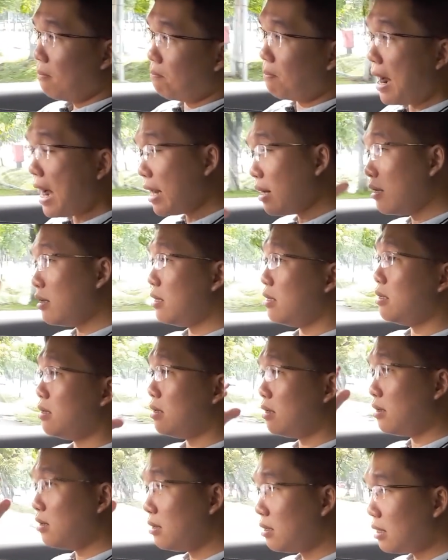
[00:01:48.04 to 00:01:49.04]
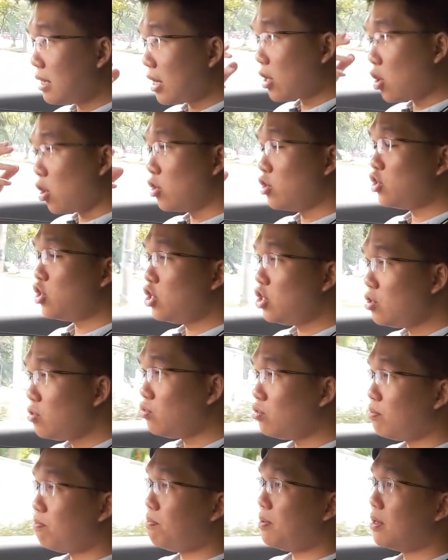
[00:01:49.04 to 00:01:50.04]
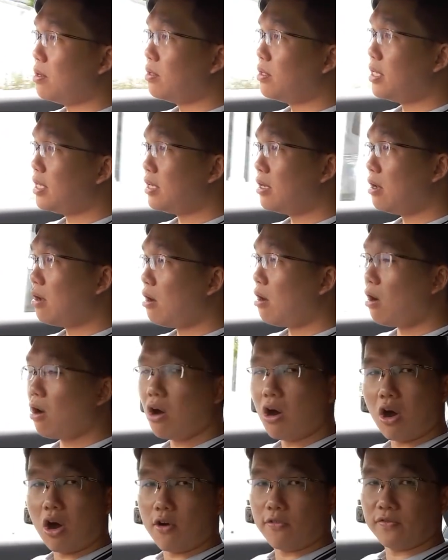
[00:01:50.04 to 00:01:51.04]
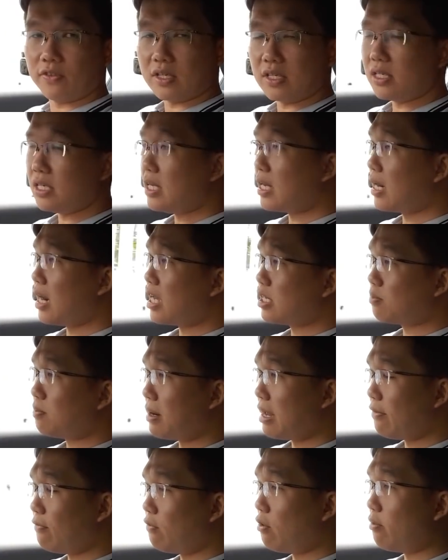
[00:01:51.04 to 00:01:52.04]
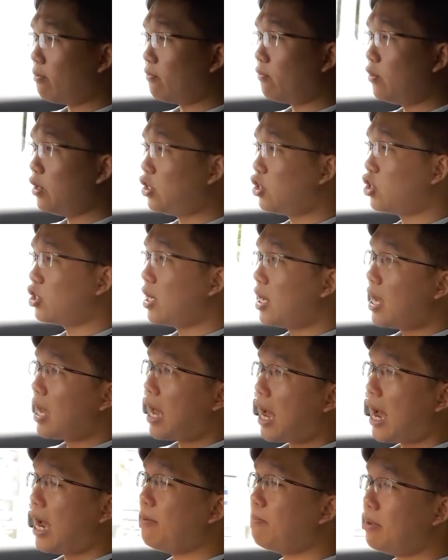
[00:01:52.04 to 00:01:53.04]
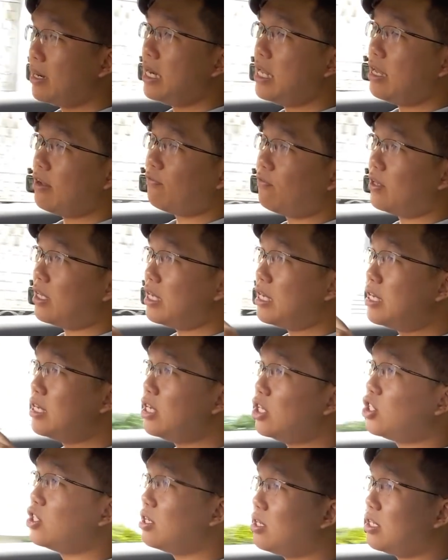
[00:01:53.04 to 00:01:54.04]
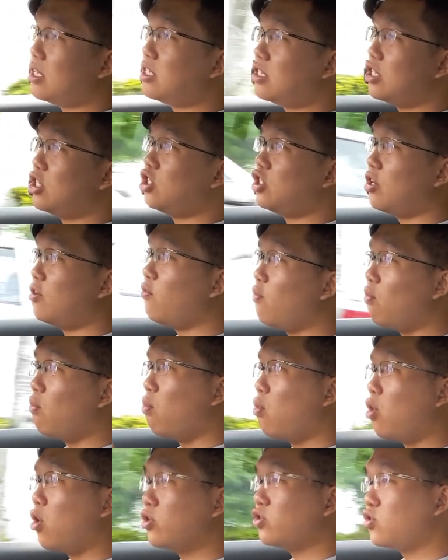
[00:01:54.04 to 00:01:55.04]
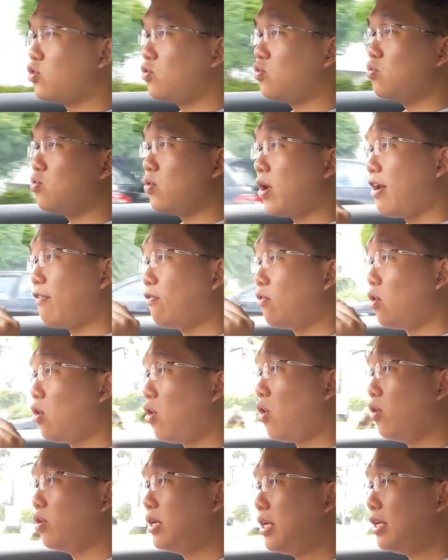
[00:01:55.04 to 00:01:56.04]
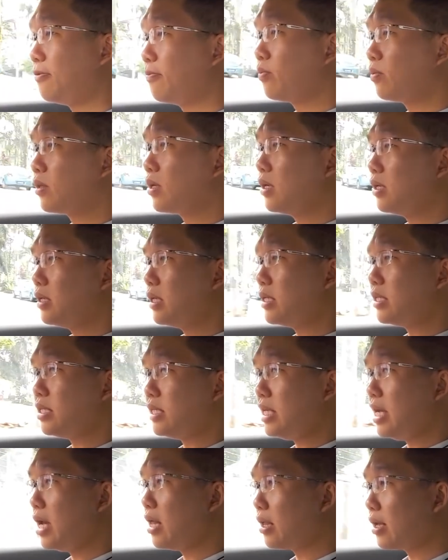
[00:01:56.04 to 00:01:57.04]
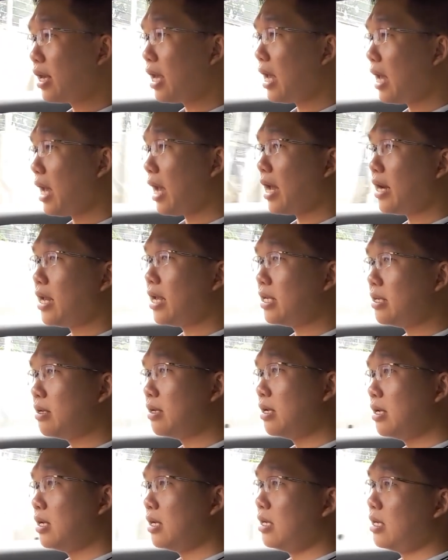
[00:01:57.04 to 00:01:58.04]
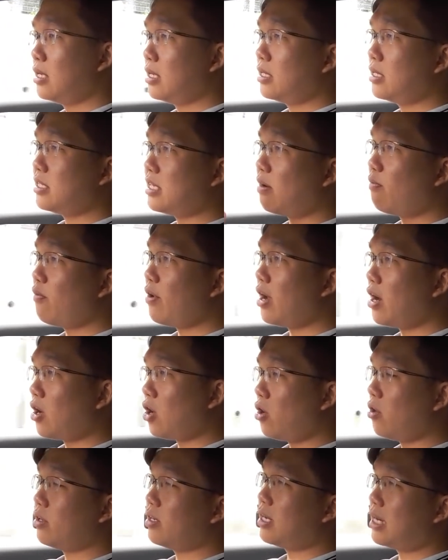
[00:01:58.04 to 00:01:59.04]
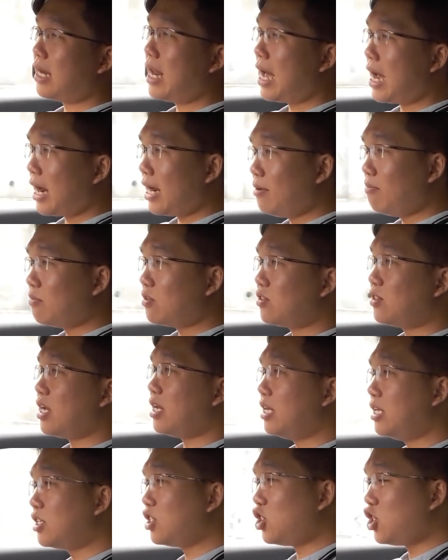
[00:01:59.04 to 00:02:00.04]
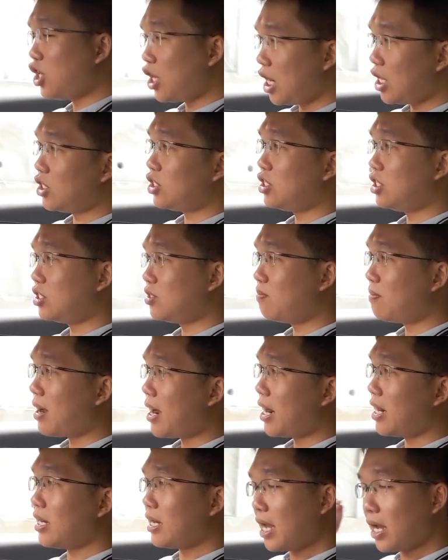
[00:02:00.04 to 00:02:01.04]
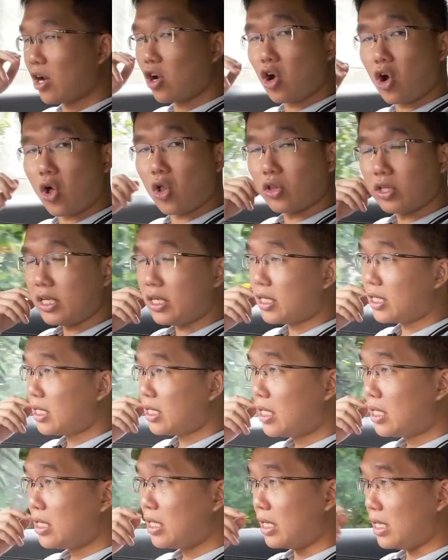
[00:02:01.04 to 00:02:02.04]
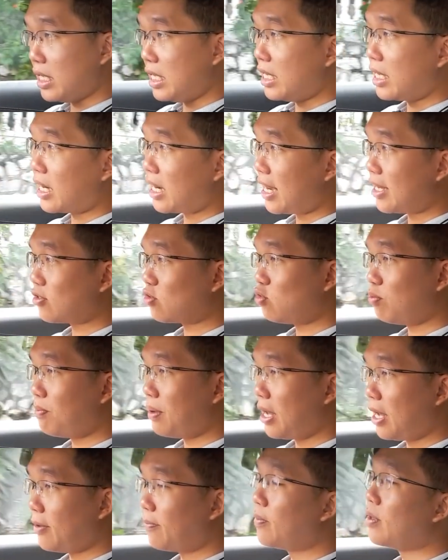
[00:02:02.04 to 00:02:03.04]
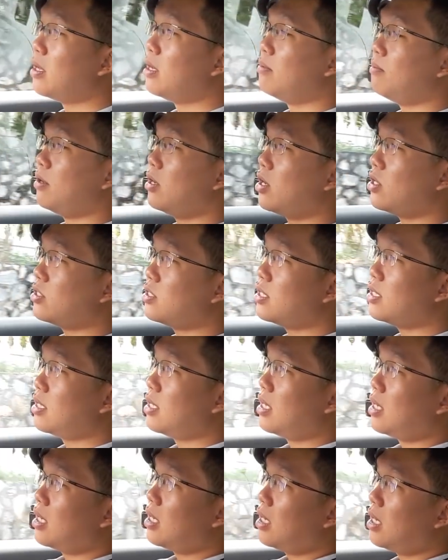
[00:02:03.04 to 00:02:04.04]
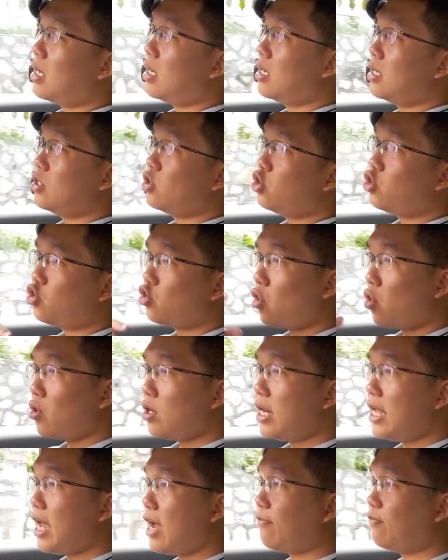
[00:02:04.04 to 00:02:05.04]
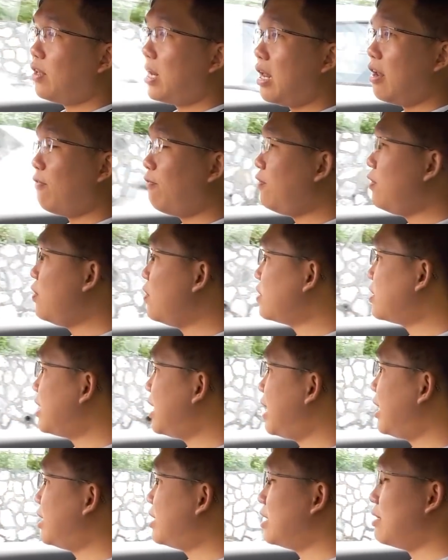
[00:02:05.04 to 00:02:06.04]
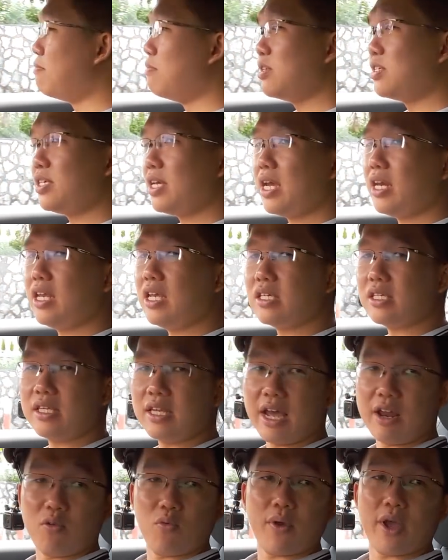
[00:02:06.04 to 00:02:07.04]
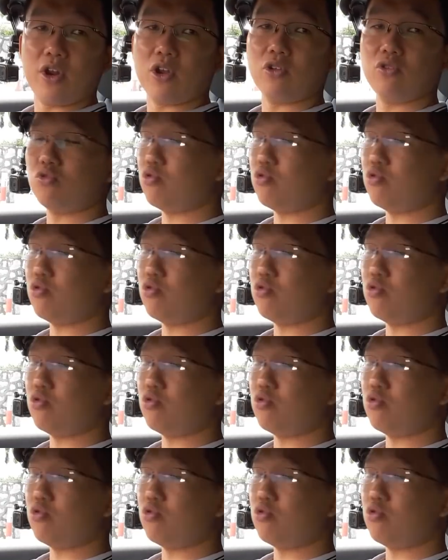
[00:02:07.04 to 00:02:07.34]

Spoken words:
but they continued to build it off the C-Class platform, which I believe the initial decision was to have called it the CLK, and then somewhere along the line Mercedes changed its mind and called it the E-Class Coupe, because shortly after that, a few years later, Mercedes then went on